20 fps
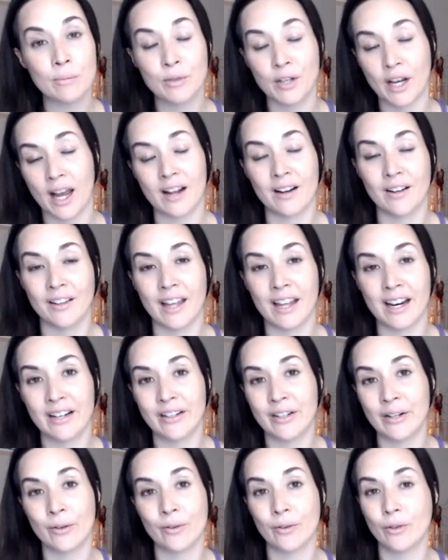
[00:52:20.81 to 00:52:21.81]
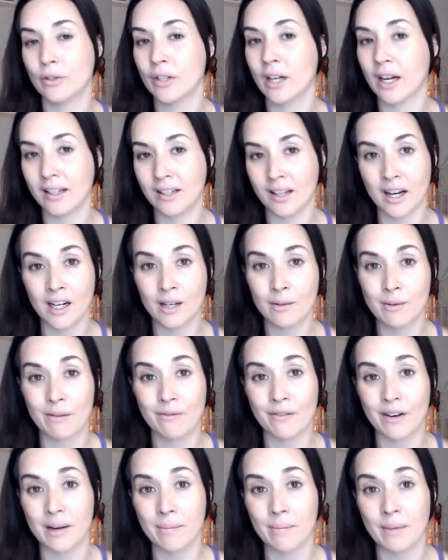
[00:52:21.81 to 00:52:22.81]
channel that I don't t- talk about
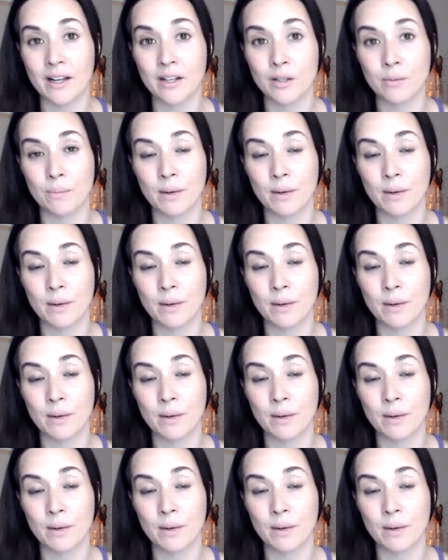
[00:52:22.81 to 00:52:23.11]
very much.